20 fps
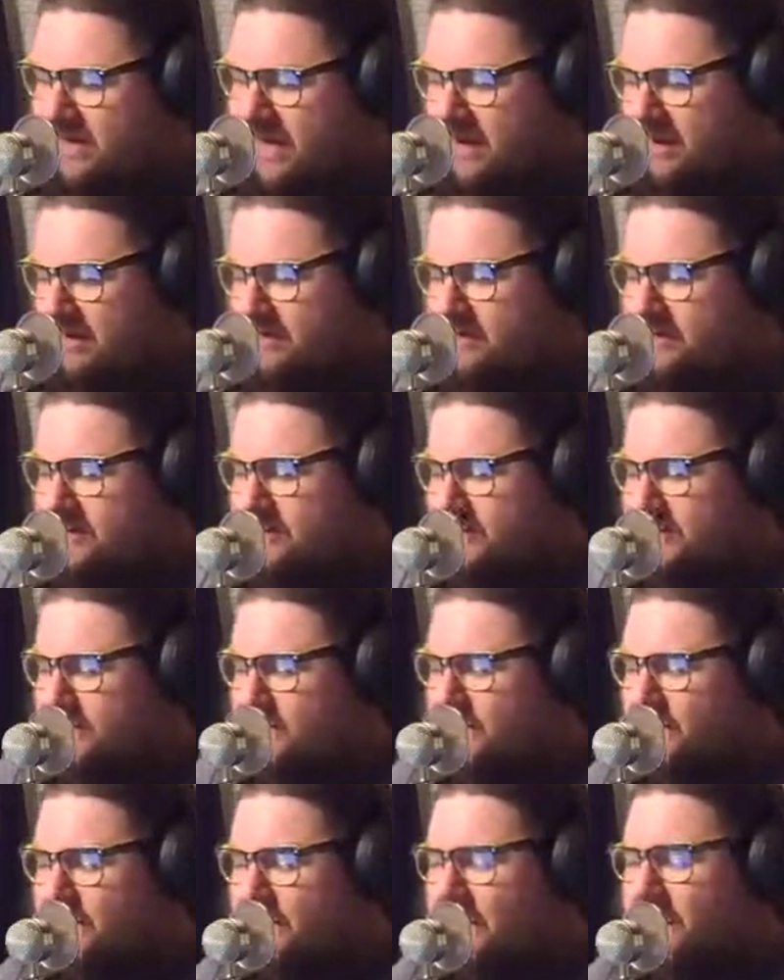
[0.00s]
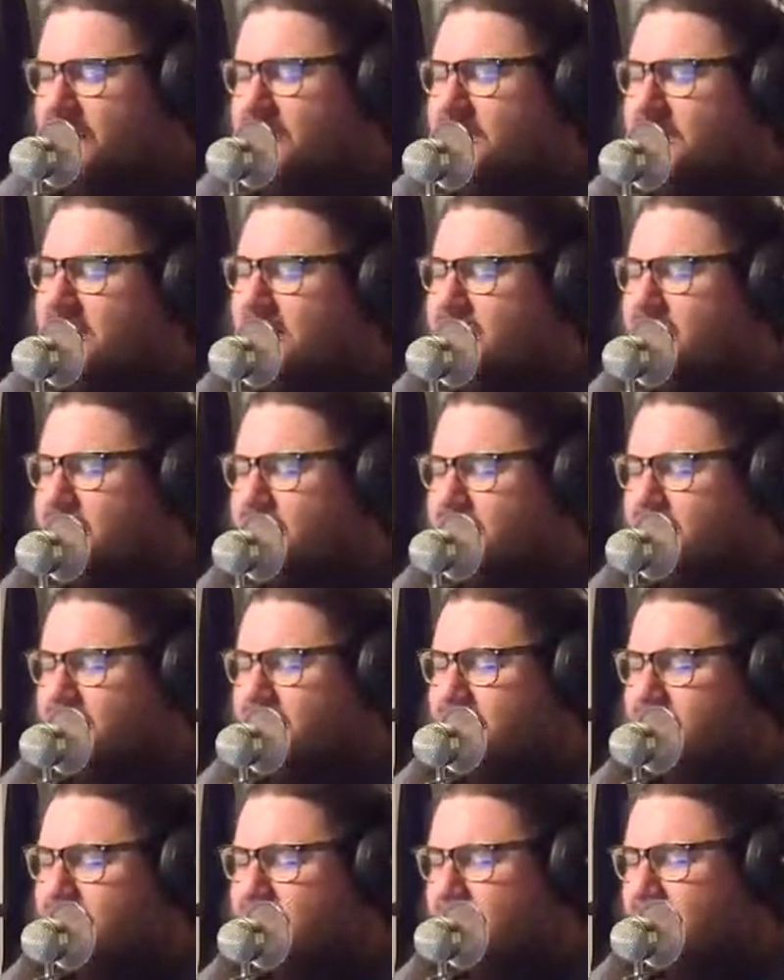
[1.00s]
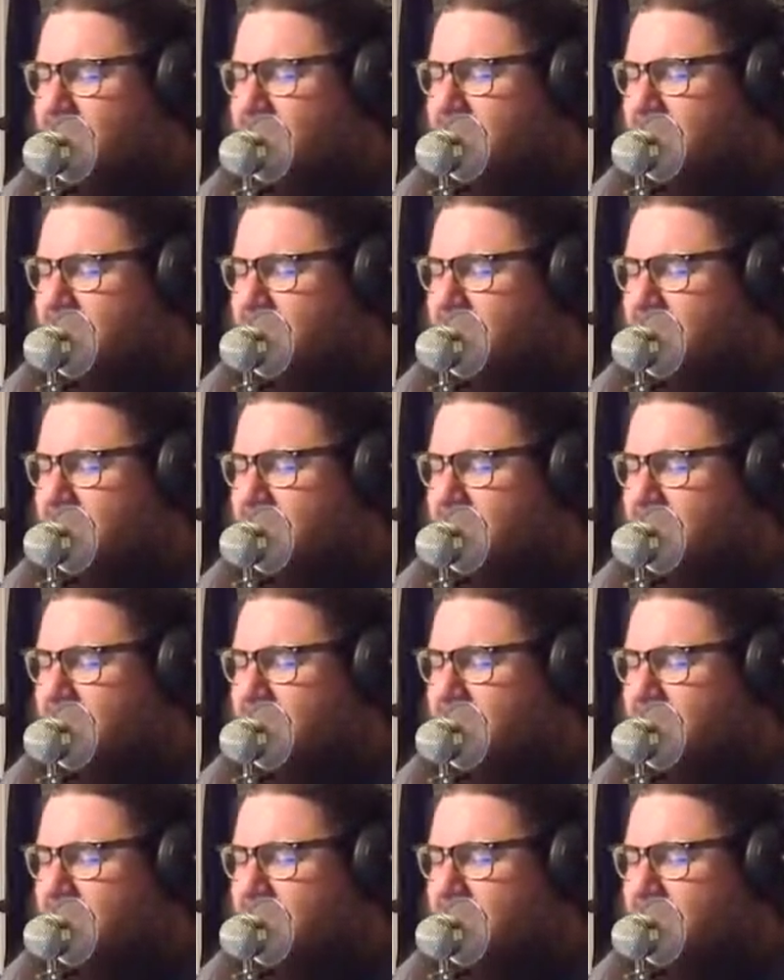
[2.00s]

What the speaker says: walking down the road.